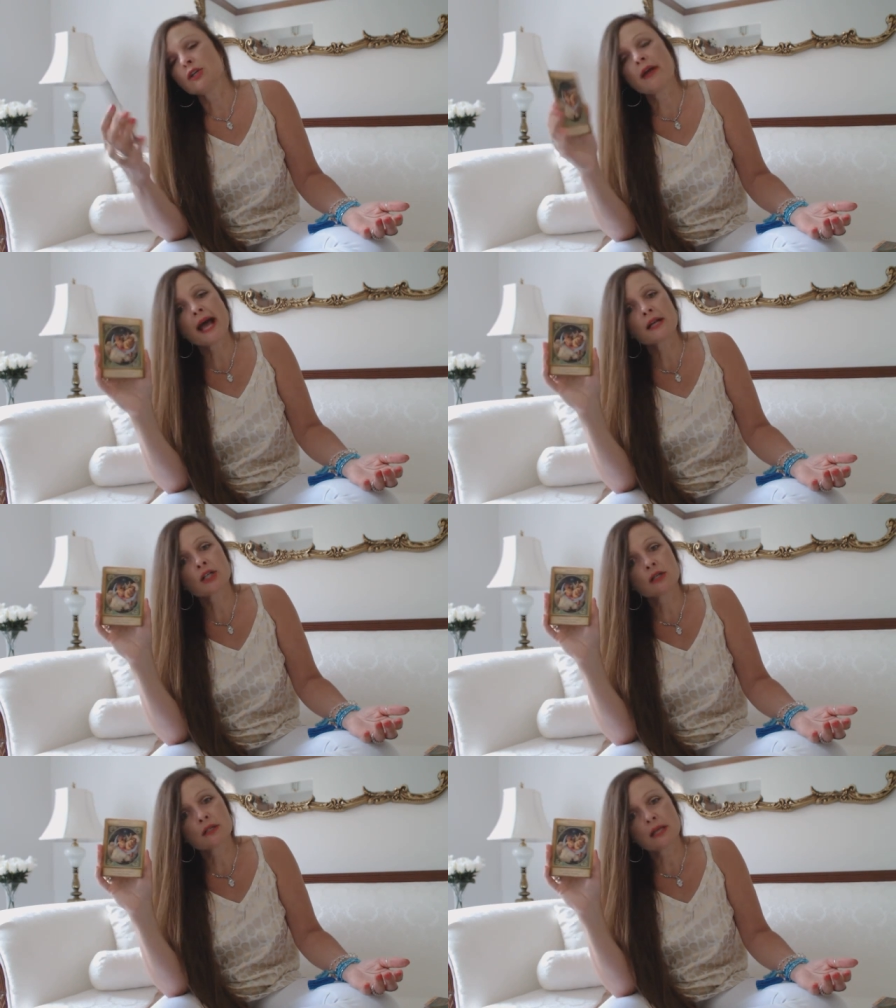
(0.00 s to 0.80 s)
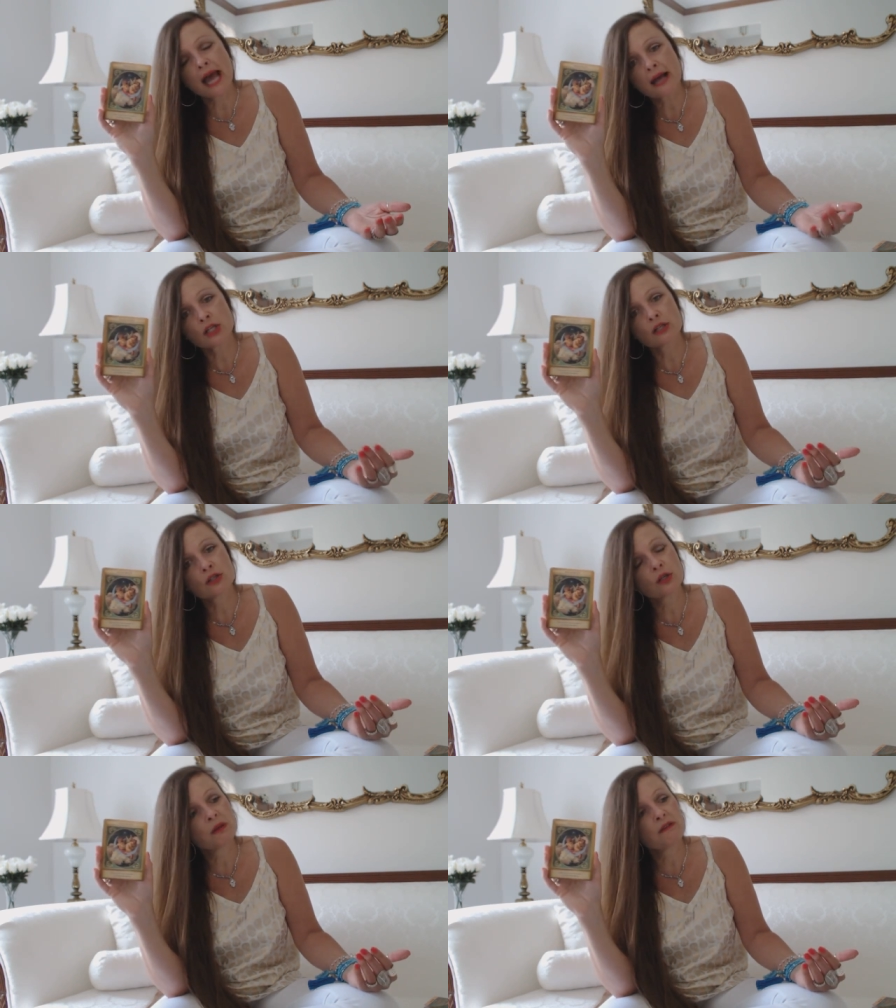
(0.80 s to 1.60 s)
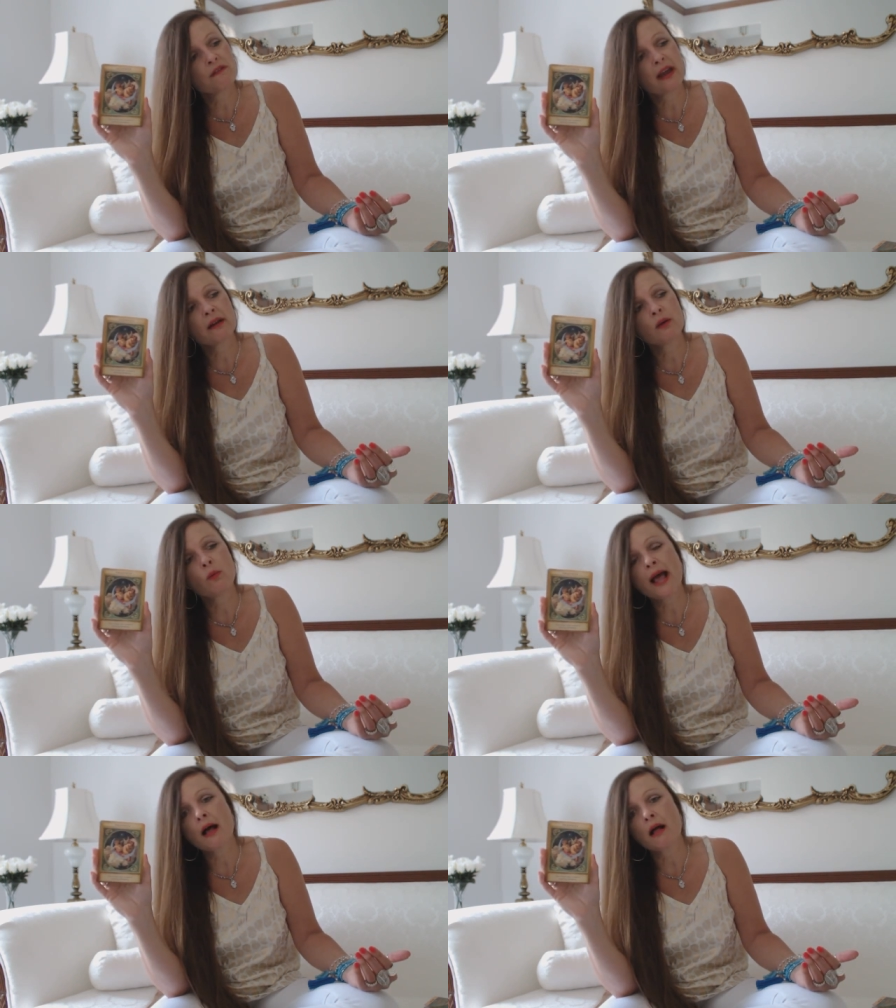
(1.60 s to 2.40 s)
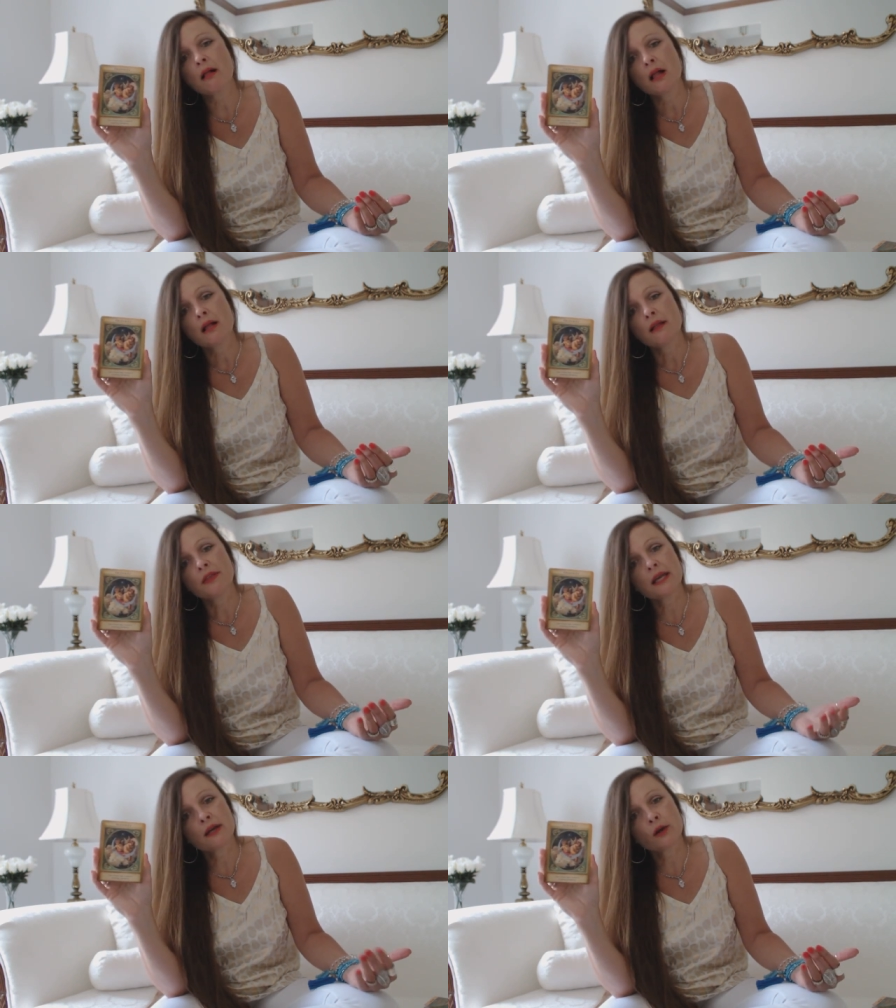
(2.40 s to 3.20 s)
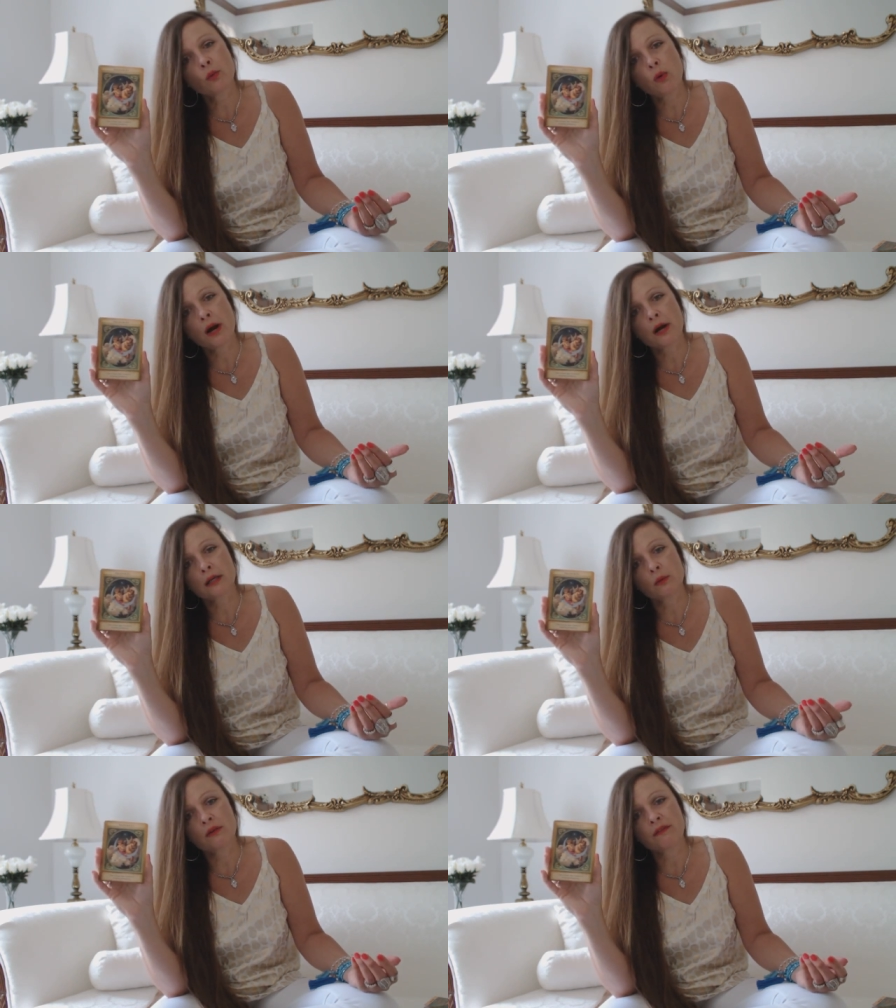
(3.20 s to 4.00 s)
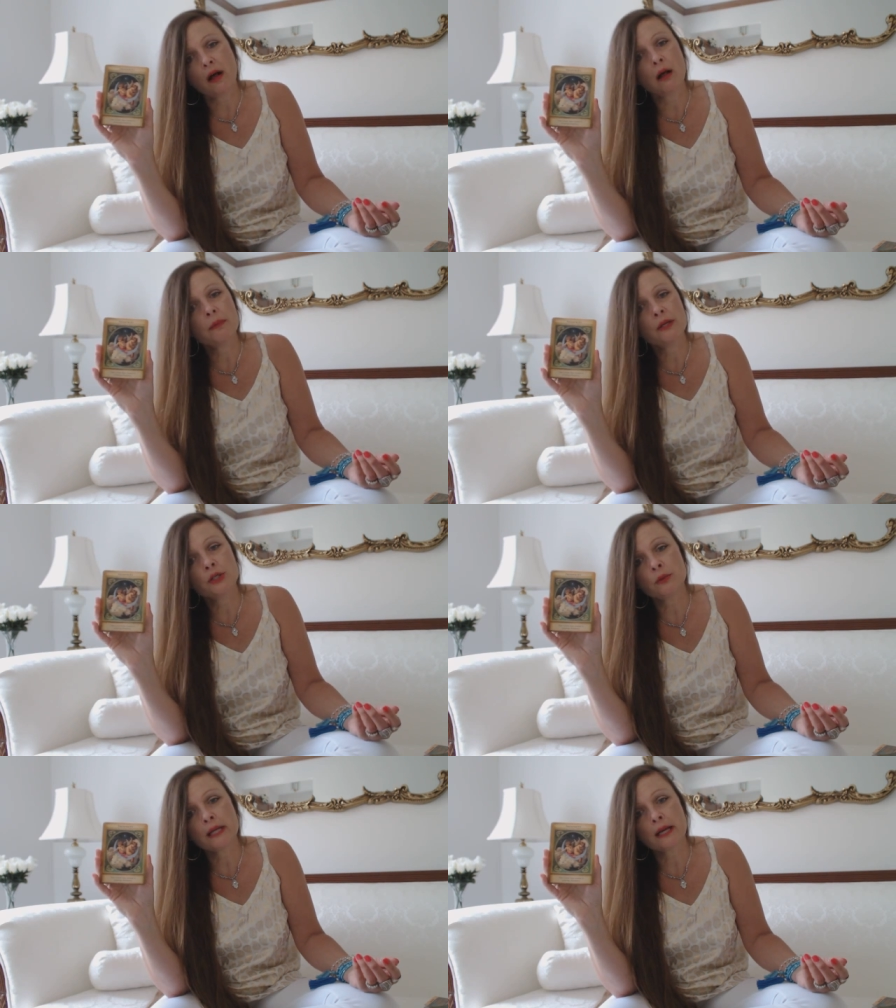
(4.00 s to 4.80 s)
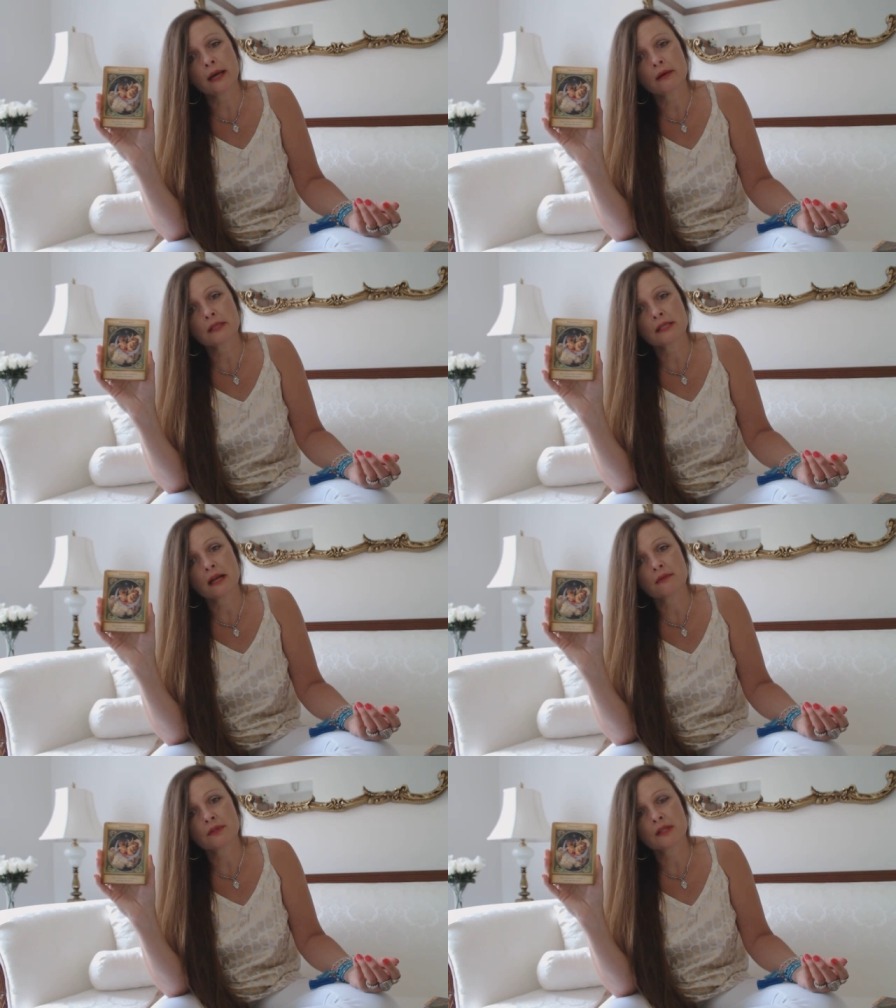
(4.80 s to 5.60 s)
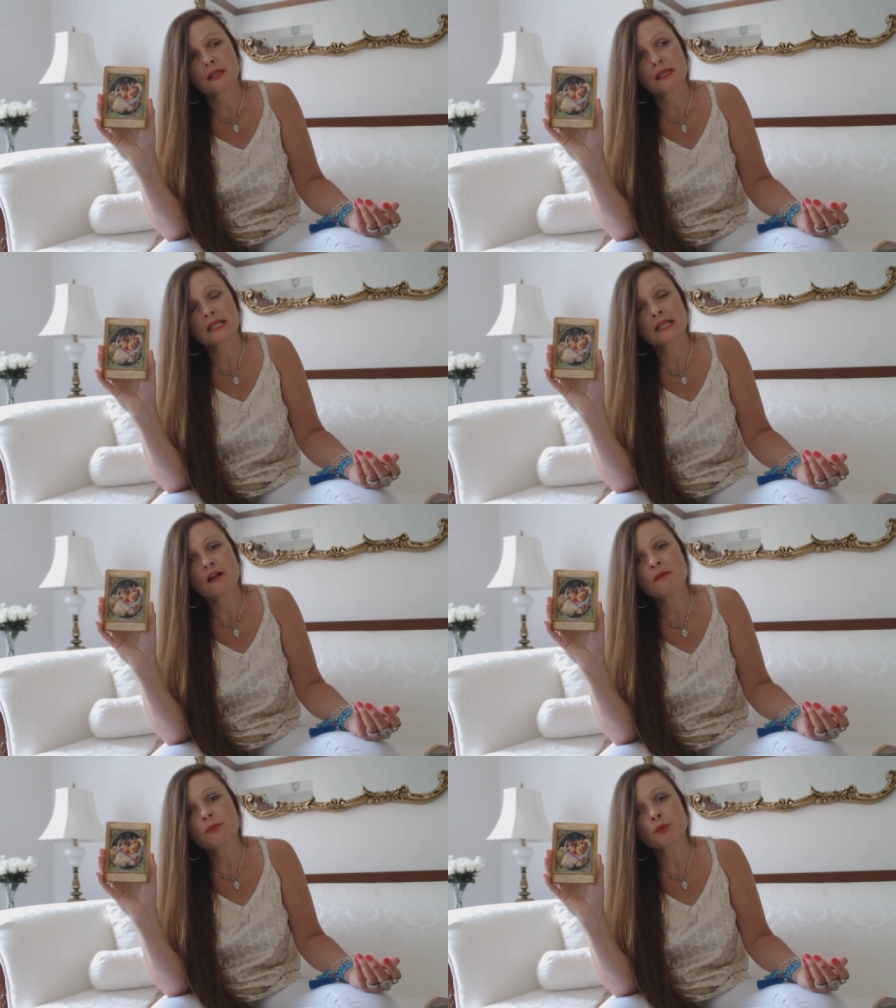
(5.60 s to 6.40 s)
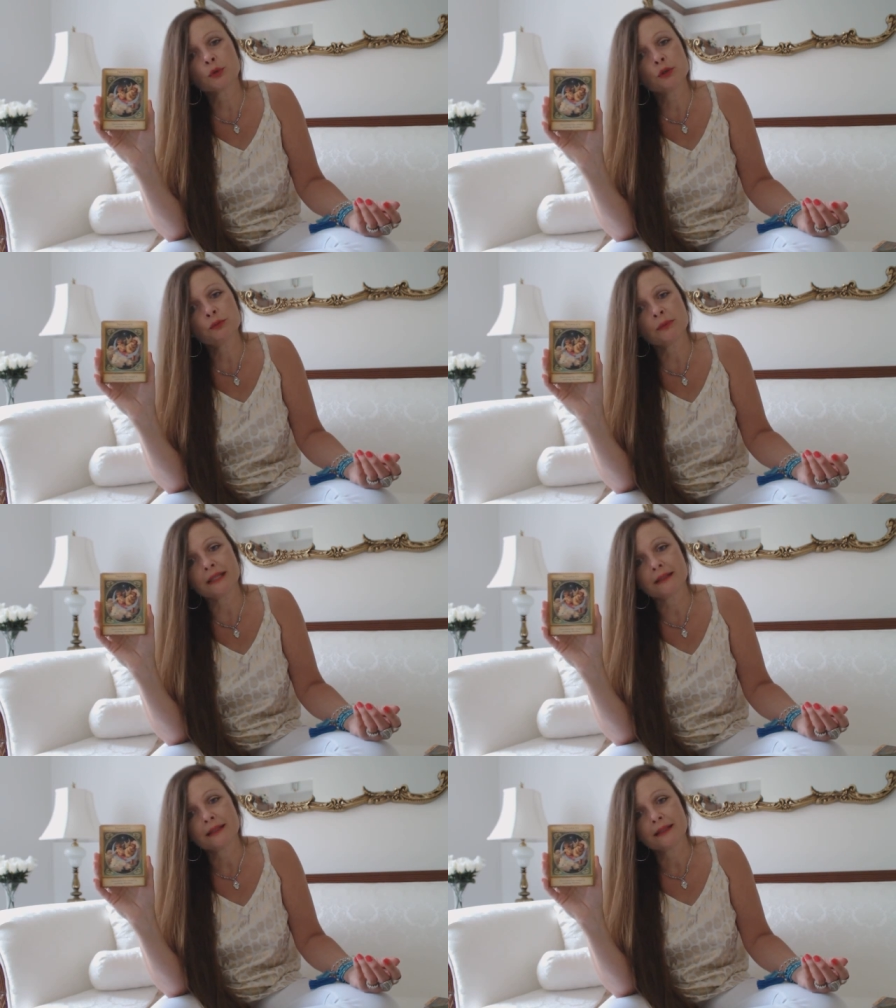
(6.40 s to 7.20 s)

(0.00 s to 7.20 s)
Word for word: your actions actions could be very well the inner work that we've all been doing on ourselves, the, the self-improvement